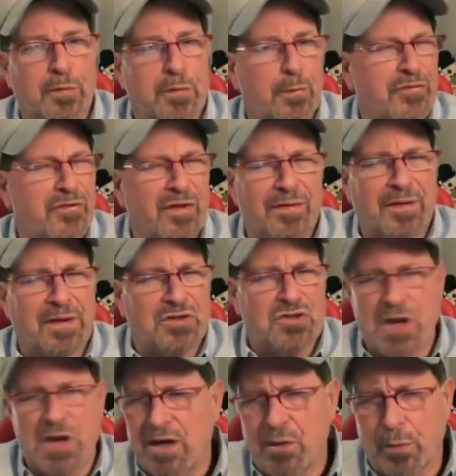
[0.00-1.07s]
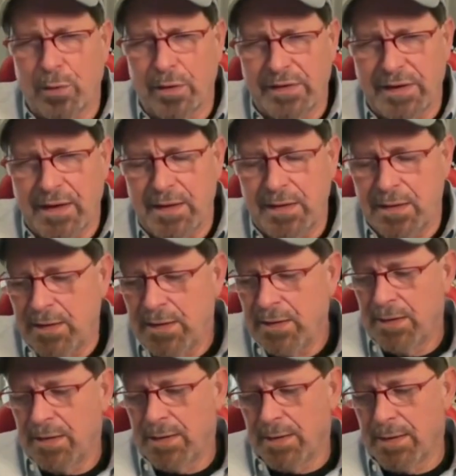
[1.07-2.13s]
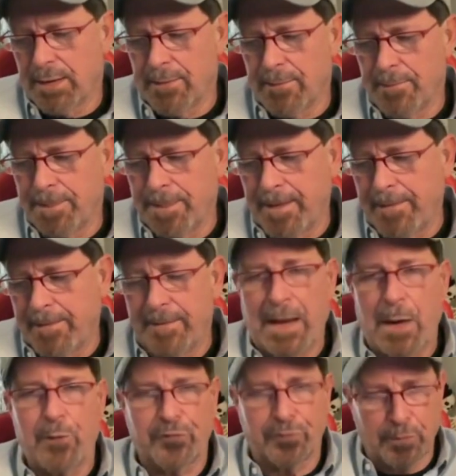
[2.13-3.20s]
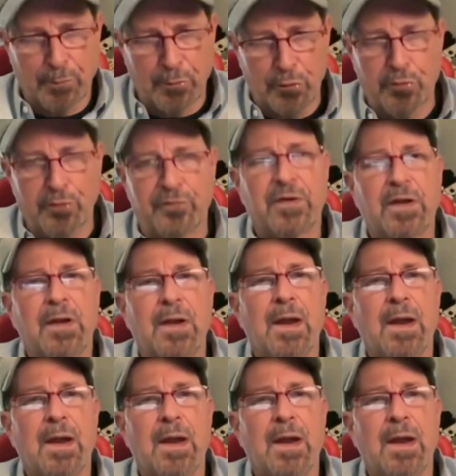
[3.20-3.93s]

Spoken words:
There was, I think, a January date, and then that was removed.